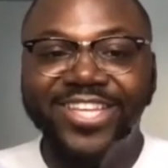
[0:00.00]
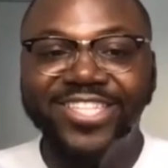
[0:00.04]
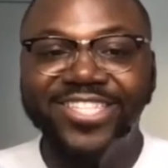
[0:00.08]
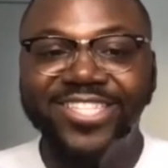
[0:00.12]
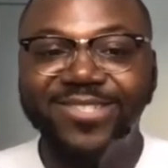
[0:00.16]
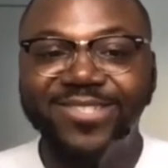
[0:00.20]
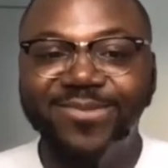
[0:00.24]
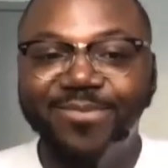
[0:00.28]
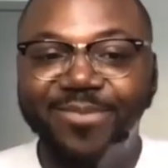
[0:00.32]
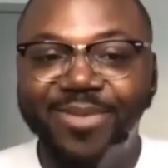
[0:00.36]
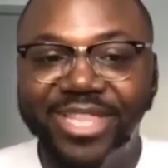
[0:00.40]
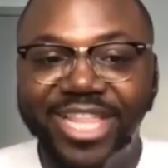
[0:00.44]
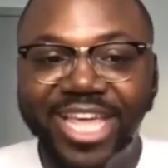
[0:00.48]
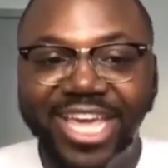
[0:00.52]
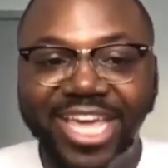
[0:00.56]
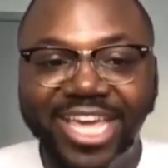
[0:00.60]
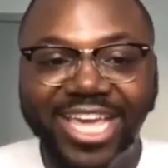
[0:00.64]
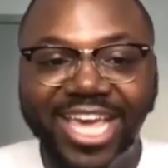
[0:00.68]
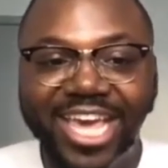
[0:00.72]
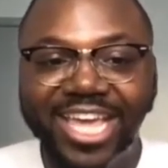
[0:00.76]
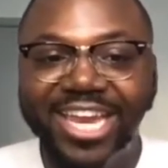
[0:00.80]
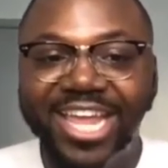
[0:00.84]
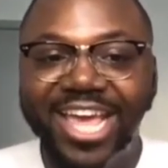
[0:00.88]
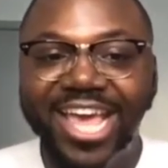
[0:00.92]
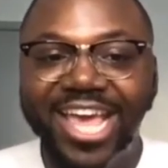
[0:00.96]
you can just
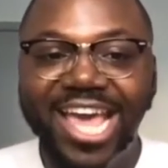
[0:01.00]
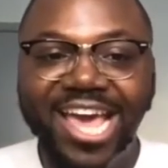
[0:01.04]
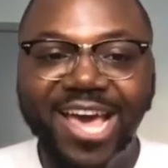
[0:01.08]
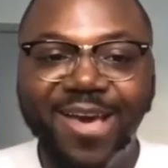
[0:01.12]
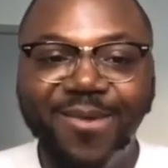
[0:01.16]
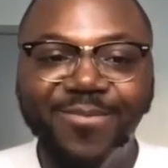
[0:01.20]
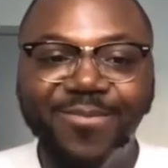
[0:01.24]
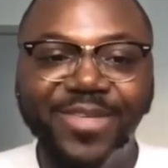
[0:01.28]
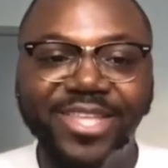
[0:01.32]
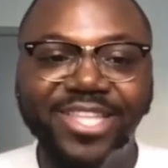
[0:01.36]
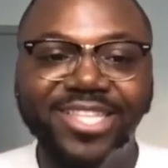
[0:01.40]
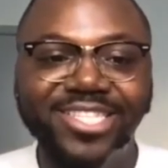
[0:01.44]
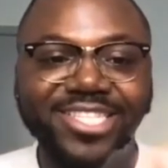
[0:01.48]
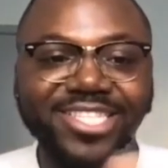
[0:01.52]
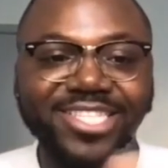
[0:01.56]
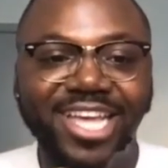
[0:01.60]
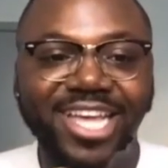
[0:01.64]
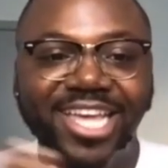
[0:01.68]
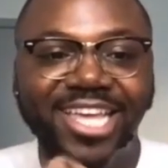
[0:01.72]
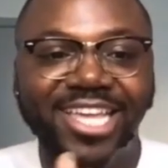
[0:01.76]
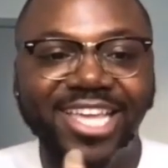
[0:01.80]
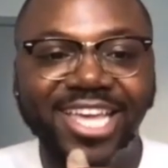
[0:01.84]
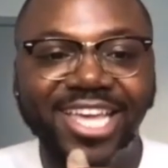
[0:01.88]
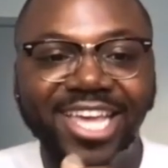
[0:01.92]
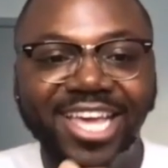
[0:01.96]
blink yeah. and it happens.
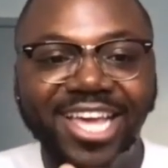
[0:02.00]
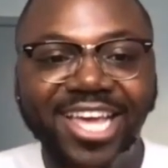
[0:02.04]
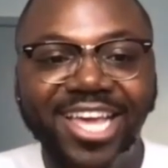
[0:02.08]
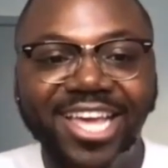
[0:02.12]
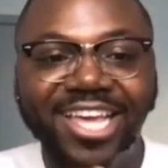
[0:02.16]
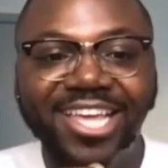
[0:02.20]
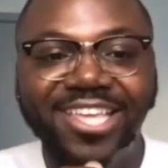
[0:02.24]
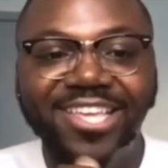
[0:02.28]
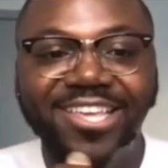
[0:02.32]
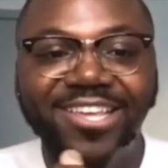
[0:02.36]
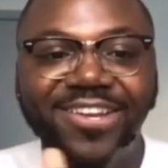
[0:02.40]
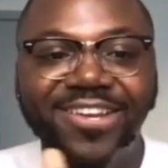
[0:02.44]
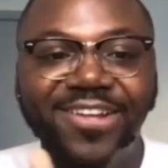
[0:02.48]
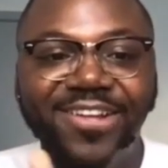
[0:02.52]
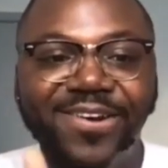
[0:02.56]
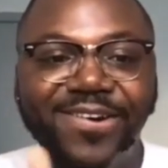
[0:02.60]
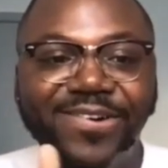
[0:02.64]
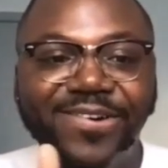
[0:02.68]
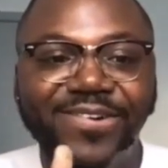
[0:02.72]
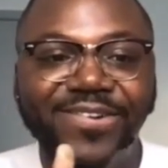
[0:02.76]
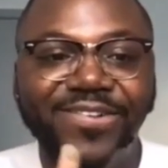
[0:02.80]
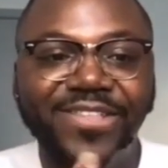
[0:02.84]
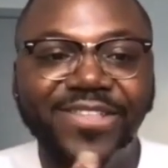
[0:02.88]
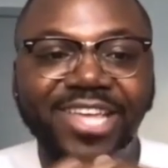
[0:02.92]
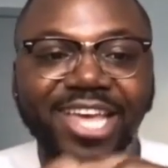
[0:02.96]
Like, you
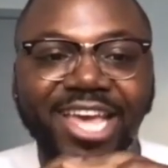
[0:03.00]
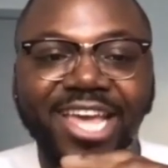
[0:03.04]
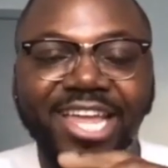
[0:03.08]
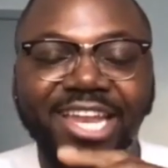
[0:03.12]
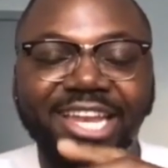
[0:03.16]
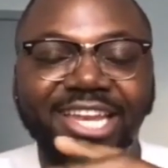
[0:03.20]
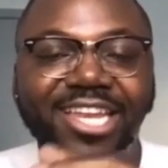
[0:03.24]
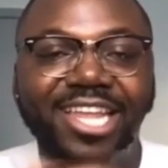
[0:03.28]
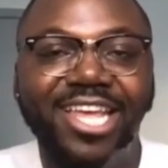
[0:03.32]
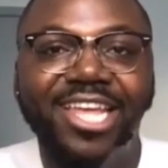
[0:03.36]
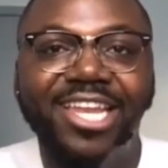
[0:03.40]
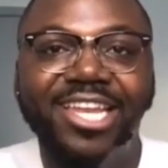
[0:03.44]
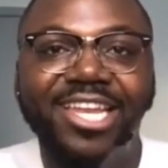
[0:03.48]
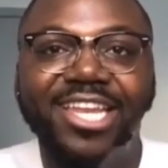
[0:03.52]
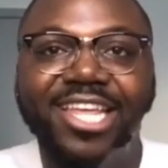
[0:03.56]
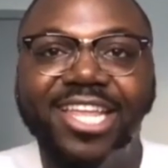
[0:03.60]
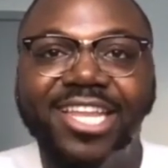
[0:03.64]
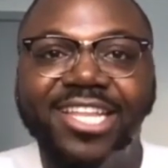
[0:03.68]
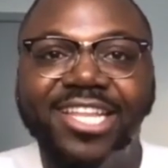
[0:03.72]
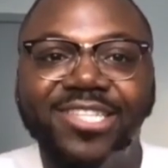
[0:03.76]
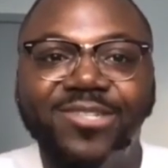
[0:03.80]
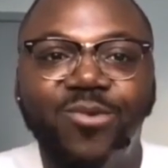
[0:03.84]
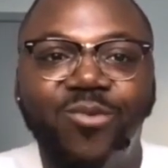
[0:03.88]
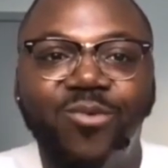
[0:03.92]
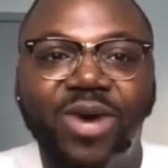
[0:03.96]
know, and
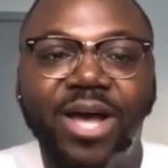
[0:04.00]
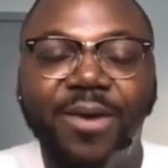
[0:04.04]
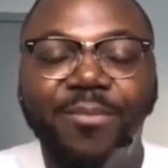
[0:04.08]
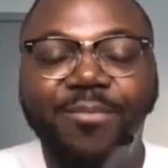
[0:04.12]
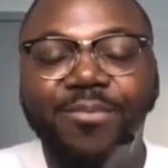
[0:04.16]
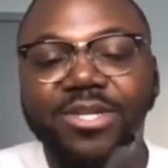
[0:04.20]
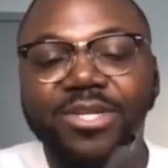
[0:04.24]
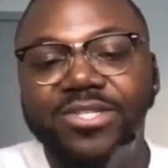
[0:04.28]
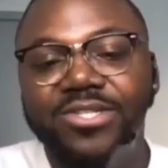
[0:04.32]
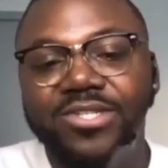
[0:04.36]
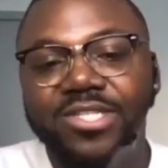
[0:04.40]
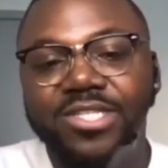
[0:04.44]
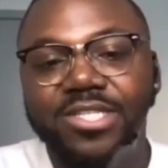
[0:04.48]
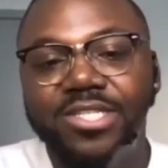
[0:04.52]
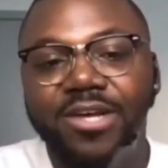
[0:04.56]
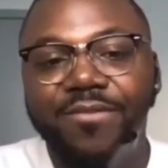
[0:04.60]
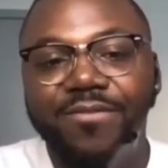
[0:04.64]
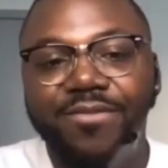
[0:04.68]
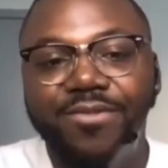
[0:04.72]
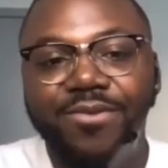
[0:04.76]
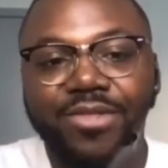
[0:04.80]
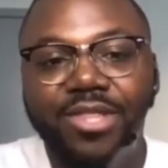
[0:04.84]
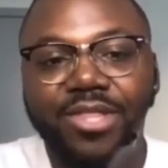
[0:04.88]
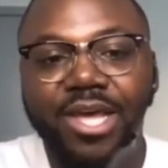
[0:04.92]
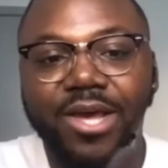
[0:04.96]
and and it's why put
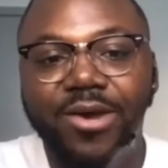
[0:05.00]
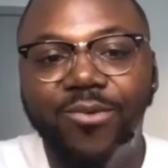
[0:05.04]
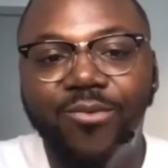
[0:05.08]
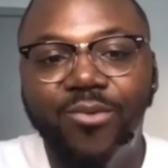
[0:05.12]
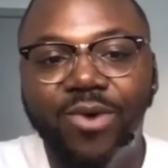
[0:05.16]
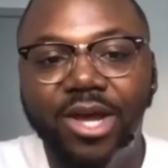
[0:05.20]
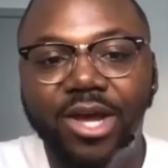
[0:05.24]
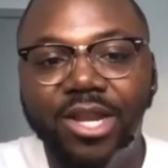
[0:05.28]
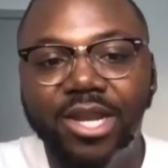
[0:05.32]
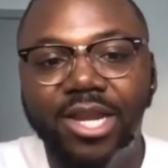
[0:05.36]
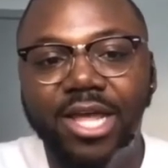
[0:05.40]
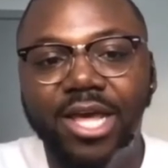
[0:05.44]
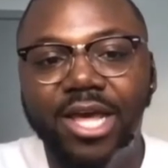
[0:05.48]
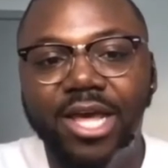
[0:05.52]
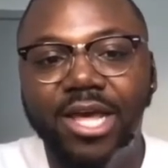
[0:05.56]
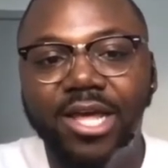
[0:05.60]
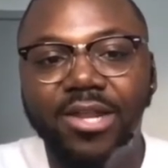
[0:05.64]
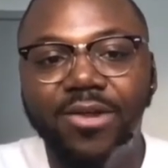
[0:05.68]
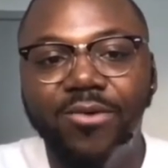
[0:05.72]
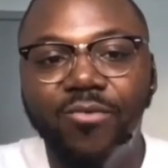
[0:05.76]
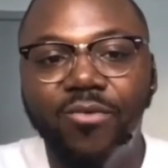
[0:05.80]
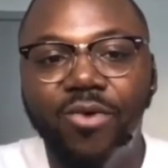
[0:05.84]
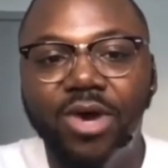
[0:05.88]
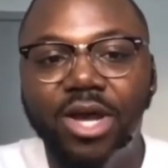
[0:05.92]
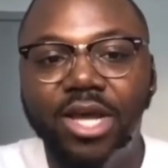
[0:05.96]
yourself through that? Why
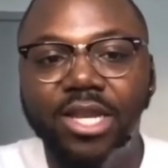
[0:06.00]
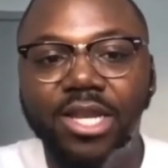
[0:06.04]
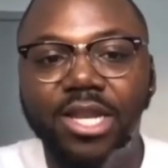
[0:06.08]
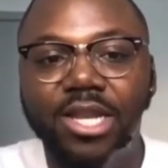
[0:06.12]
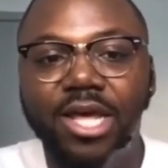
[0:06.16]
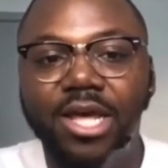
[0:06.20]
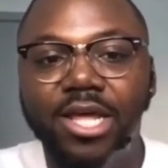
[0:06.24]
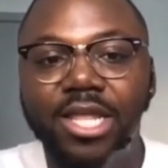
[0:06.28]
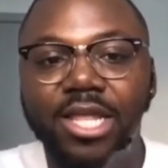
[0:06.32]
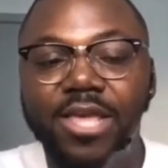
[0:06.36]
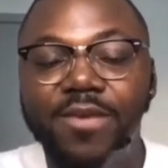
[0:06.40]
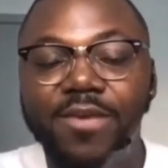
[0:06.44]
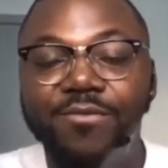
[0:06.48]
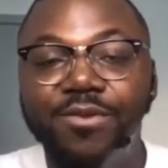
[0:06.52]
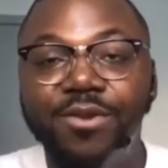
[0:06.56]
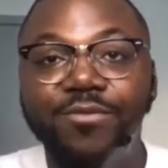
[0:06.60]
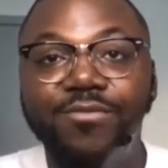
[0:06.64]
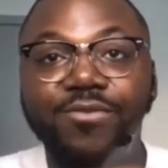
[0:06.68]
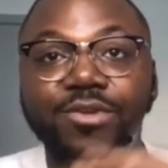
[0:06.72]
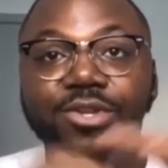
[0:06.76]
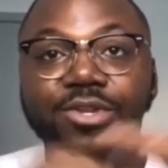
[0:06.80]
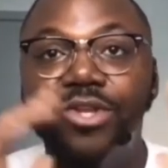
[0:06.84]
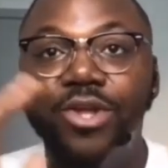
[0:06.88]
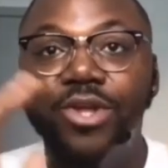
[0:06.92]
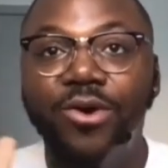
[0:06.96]
not? Why not?
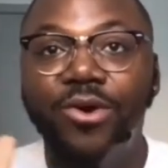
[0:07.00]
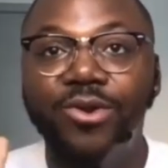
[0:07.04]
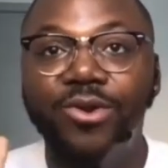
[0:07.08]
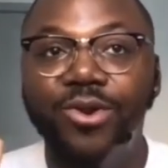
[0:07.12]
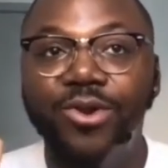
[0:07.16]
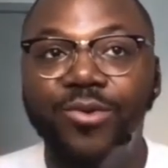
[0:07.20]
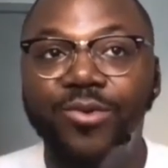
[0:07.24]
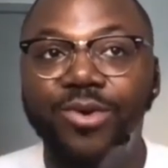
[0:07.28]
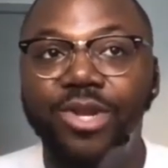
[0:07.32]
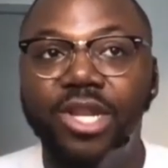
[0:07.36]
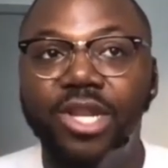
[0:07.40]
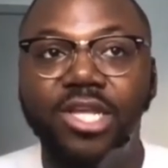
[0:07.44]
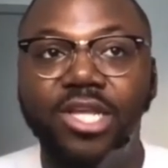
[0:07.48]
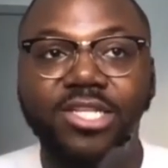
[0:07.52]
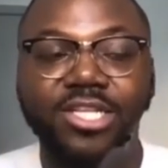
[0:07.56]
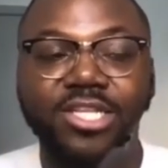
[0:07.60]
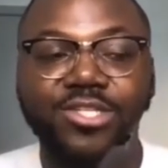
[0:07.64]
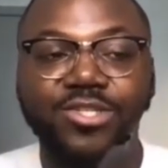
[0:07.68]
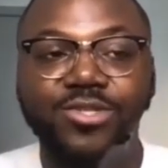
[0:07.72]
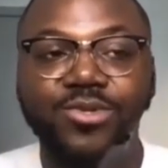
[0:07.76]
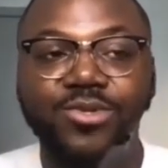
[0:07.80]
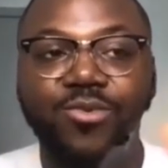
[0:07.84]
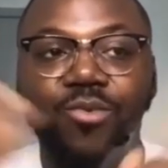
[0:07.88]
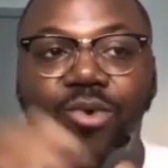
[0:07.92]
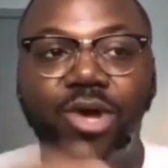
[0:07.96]
Even if you don't know what
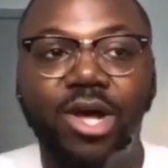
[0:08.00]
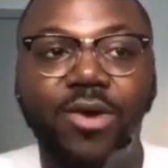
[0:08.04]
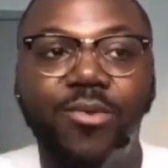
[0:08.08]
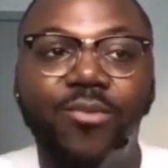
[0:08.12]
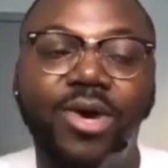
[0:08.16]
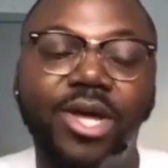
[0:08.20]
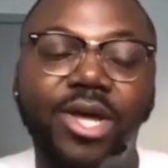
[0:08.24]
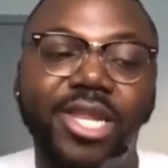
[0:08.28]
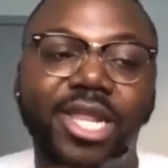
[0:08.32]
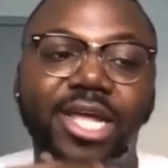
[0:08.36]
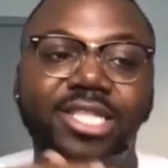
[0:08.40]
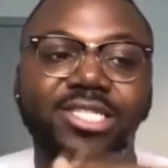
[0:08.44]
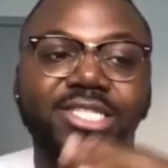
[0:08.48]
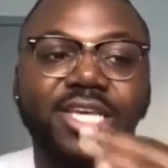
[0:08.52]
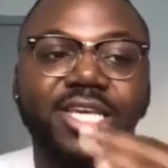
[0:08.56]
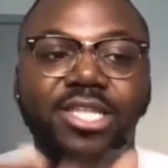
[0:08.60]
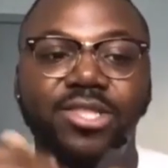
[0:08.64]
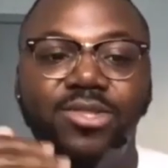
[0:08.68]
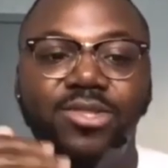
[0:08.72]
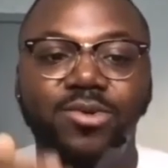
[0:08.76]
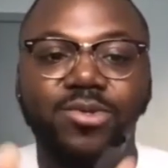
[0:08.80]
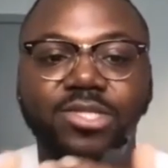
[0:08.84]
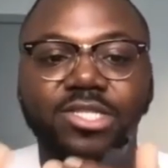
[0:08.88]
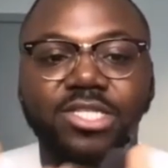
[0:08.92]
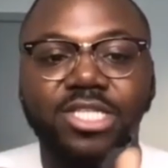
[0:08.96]
it is that you want, why not
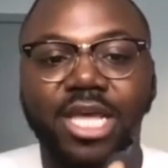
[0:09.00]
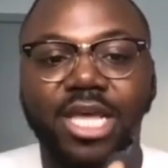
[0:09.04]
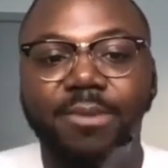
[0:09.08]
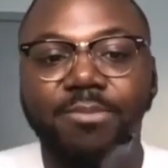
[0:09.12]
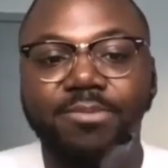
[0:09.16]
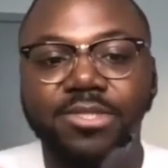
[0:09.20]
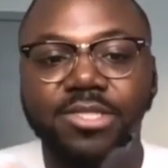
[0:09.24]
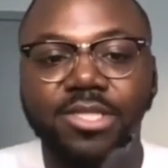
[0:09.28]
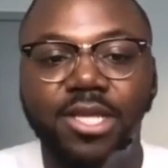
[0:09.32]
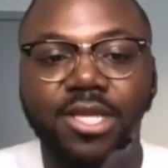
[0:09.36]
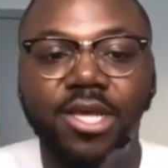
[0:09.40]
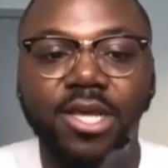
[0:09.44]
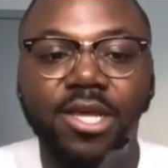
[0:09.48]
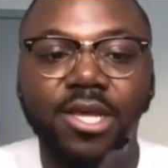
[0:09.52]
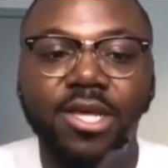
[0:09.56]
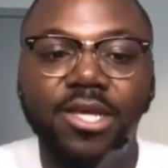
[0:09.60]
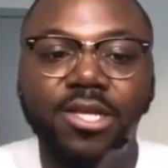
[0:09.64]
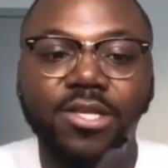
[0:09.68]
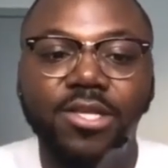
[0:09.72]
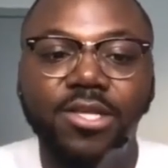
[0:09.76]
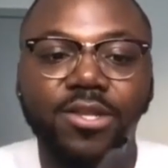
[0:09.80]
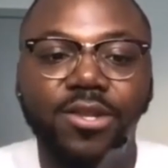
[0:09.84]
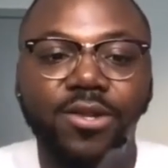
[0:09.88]
take those steps?